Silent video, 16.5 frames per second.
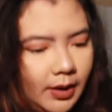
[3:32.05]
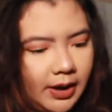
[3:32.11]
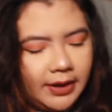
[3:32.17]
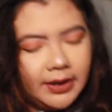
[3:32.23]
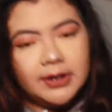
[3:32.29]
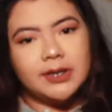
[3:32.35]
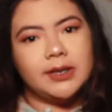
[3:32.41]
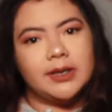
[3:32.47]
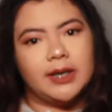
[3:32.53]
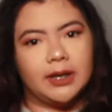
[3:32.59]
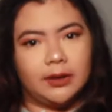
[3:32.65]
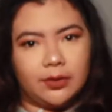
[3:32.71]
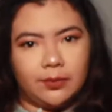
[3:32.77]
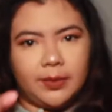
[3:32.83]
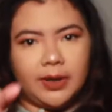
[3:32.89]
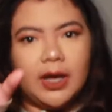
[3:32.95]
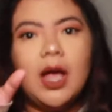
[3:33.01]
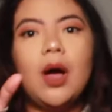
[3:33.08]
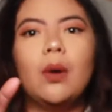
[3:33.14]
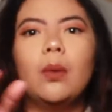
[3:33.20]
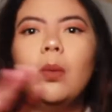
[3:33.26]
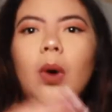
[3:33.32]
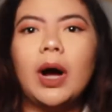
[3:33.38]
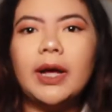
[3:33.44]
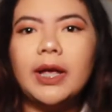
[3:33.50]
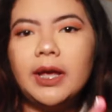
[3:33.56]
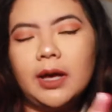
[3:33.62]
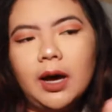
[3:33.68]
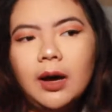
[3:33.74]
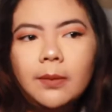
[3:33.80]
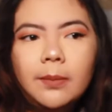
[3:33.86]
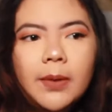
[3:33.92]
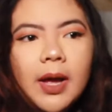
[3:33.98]
and this is like little me walking
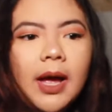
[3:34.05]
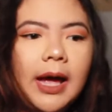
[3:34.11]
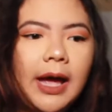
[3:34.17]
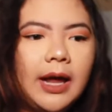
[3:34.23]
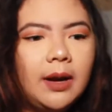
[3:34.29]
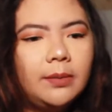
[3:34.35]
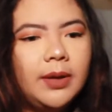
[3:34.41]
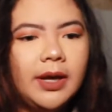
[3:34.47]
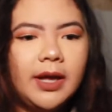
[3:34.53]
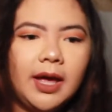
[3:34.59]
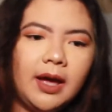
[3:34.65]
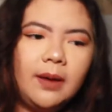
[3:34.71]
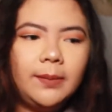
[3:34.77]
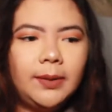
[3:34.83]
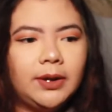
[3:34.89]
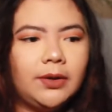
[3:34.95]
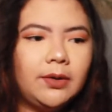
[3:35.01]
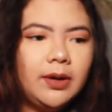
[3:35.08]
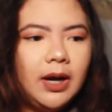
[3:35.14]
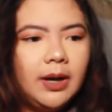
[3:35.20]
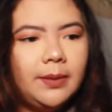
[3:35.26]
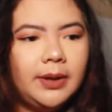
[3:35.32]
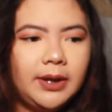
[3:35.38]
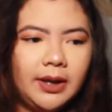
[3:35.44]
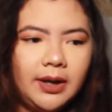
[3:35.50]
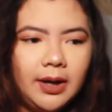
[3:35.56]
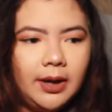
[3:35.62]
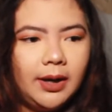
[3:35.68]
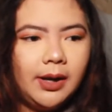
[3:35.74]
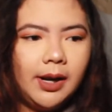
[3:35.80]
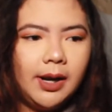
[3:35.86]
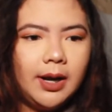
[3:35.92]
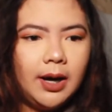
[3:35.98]
up, and I'm like, yeah, I'm gonna go grab it, da da
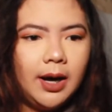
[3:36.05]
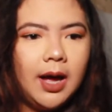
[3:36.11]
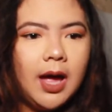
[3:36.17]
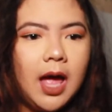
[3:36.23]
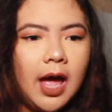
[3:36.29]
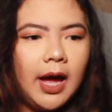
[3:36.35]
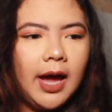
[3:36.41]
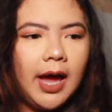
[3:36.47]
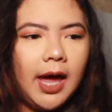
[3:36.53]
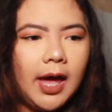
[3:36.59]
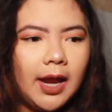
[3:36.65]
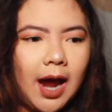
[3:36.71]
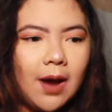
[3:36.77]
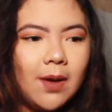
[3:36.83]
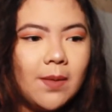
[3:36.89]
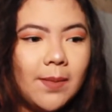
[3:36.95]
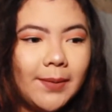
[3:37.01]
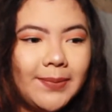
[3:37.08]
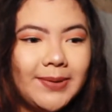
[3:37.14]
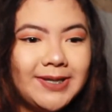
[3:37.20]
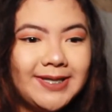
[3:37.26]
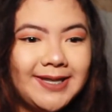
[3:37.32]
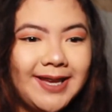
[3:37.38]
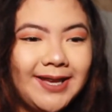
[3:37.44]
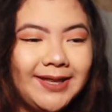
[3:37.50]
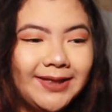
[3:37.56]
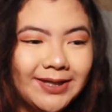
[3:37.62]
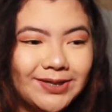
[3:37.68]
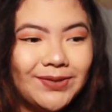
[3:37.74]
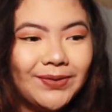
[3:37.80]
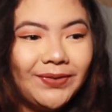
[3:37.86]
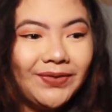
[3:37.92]
da da da. And I remember seeing this